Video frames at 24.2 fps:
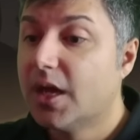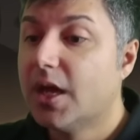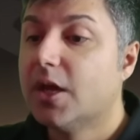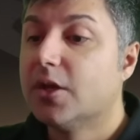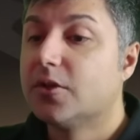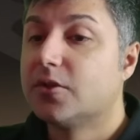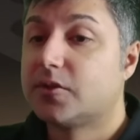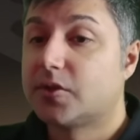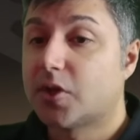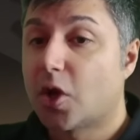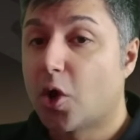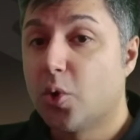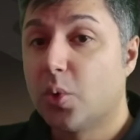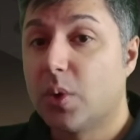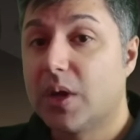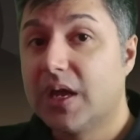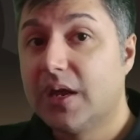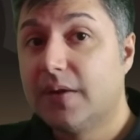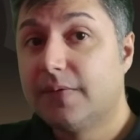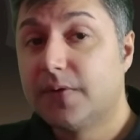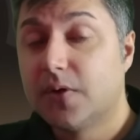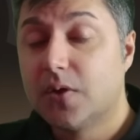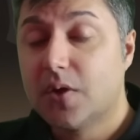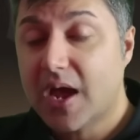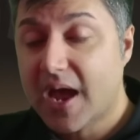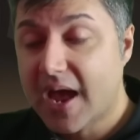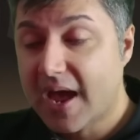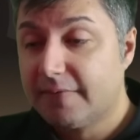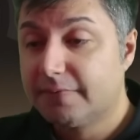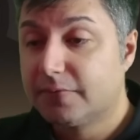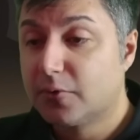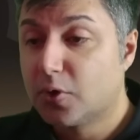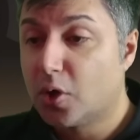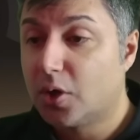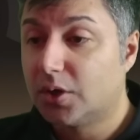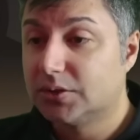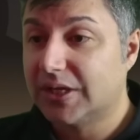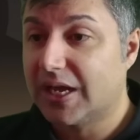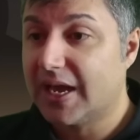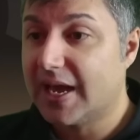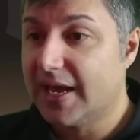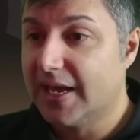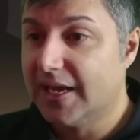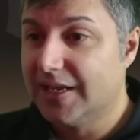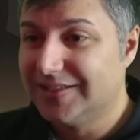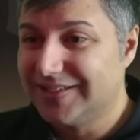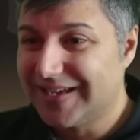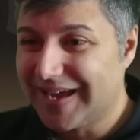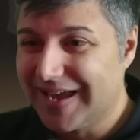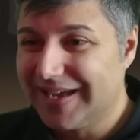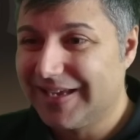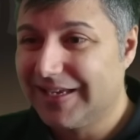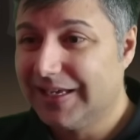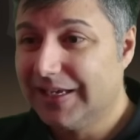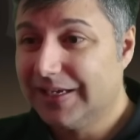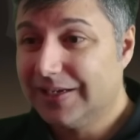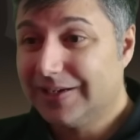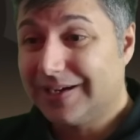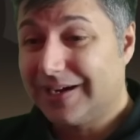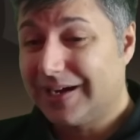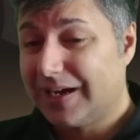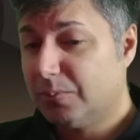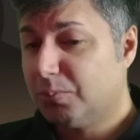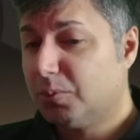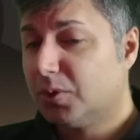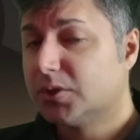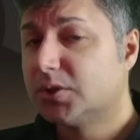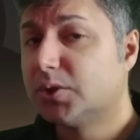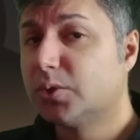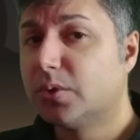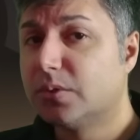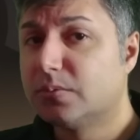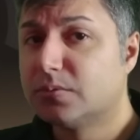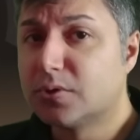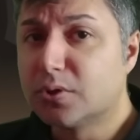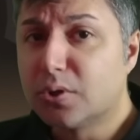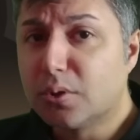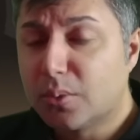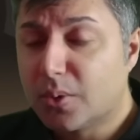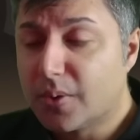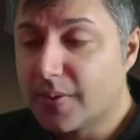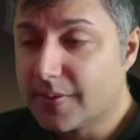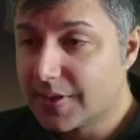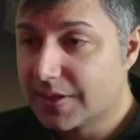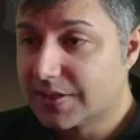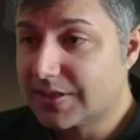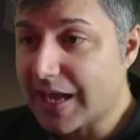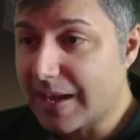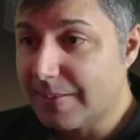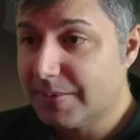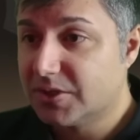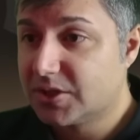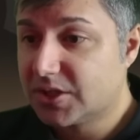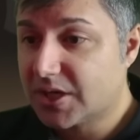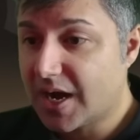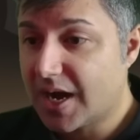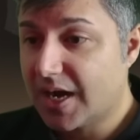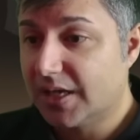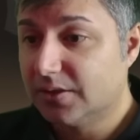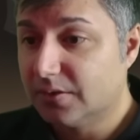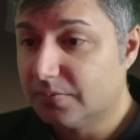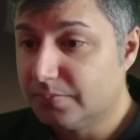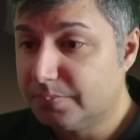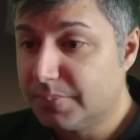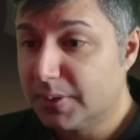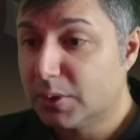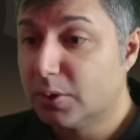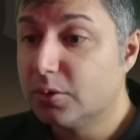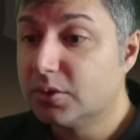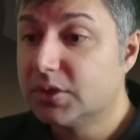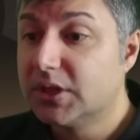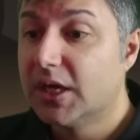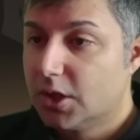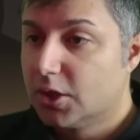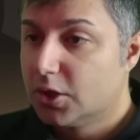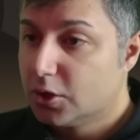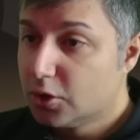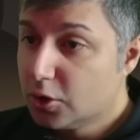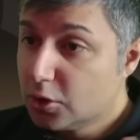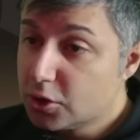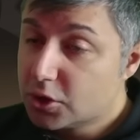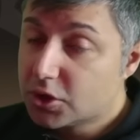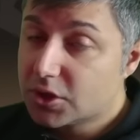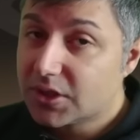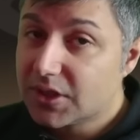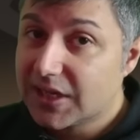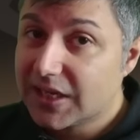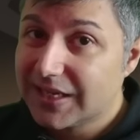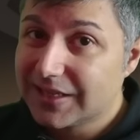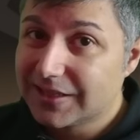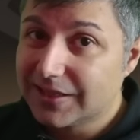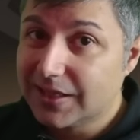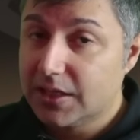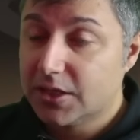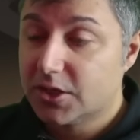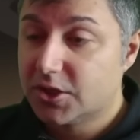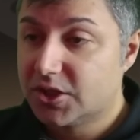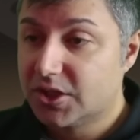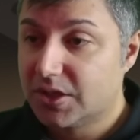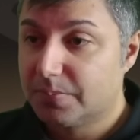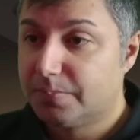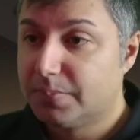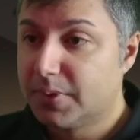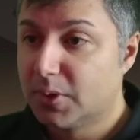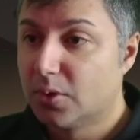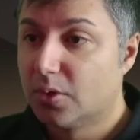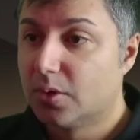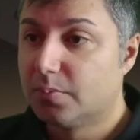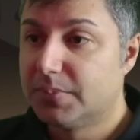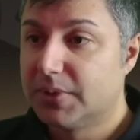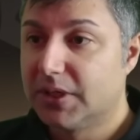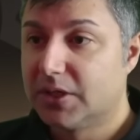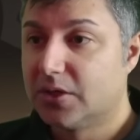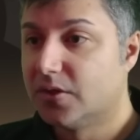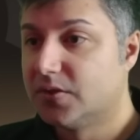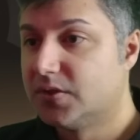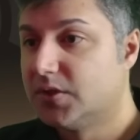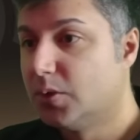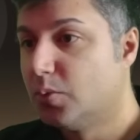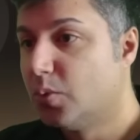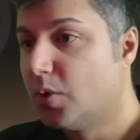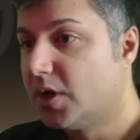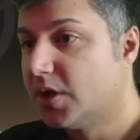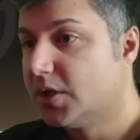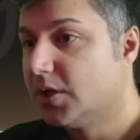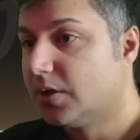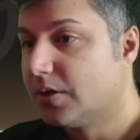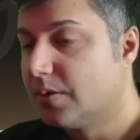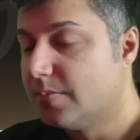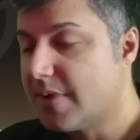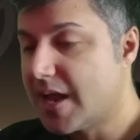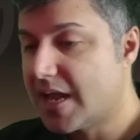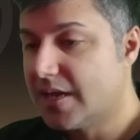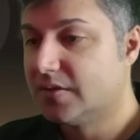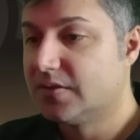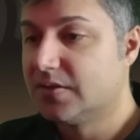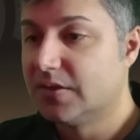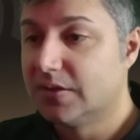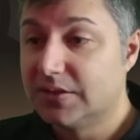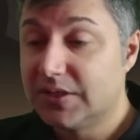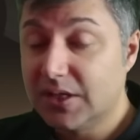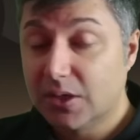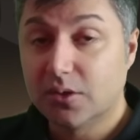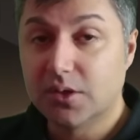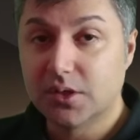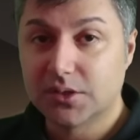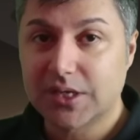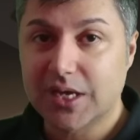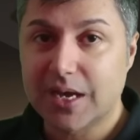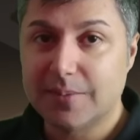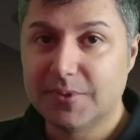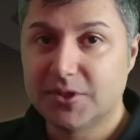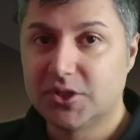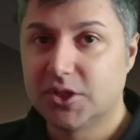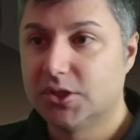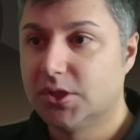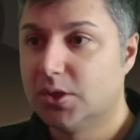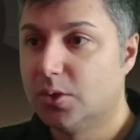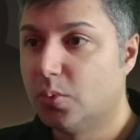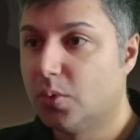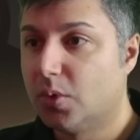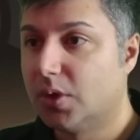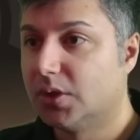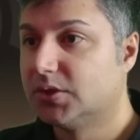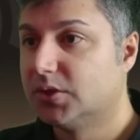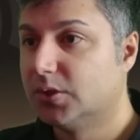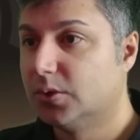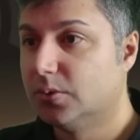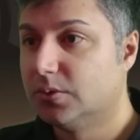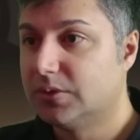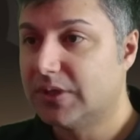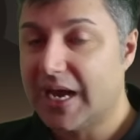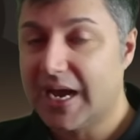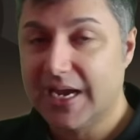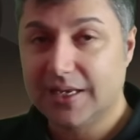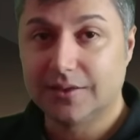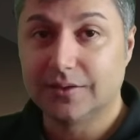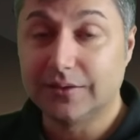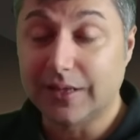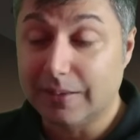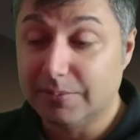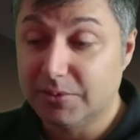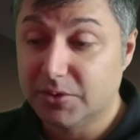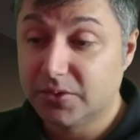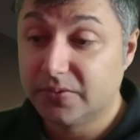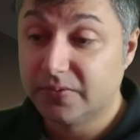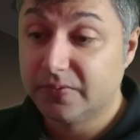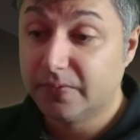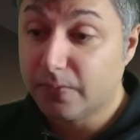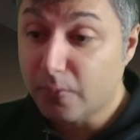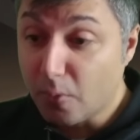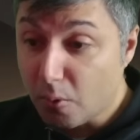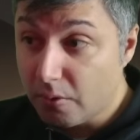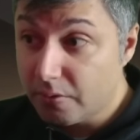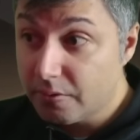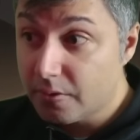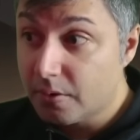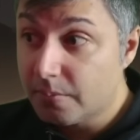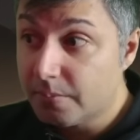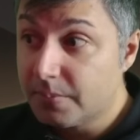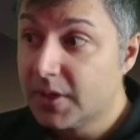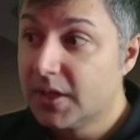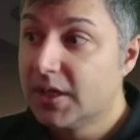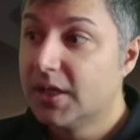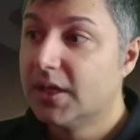So if you have gone a tanky, I want to absorb all the damage kind of build, usually a leadership build because you want your companions to deal the damage and you want to take the damage for them,